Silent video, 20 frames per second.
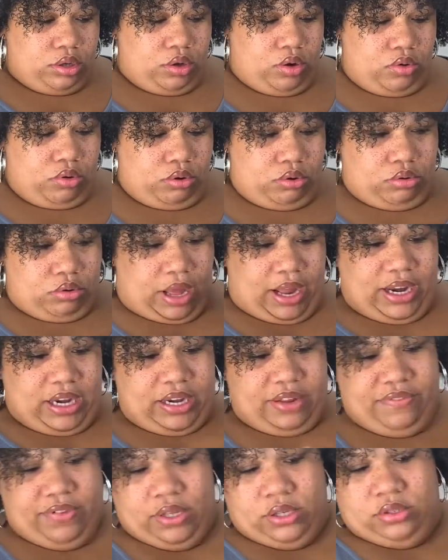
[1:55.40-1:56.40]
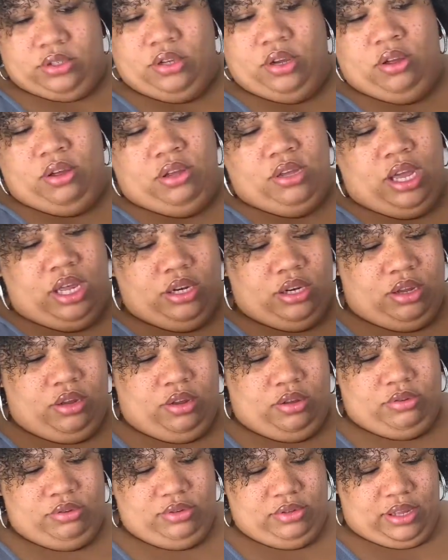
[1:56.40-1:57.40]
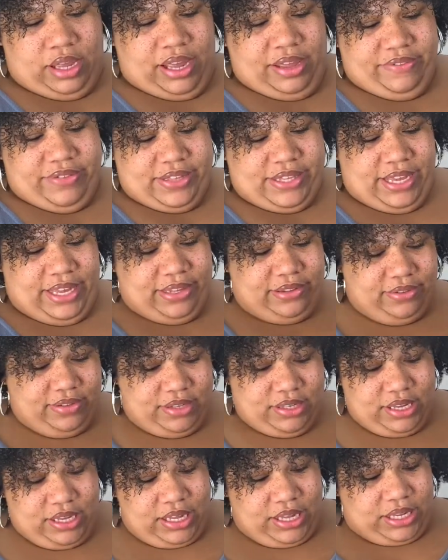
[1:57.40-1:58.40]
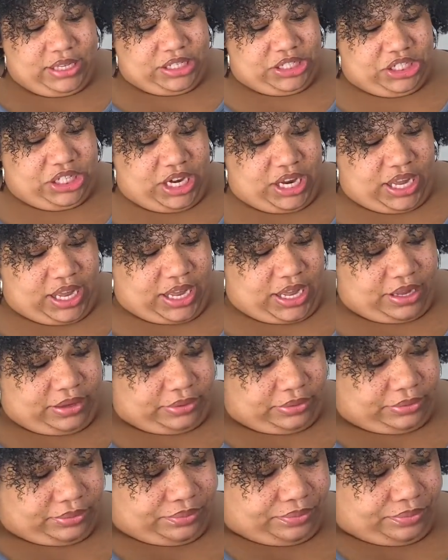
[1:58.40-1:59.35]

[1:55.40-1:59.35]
I didn't even take the child.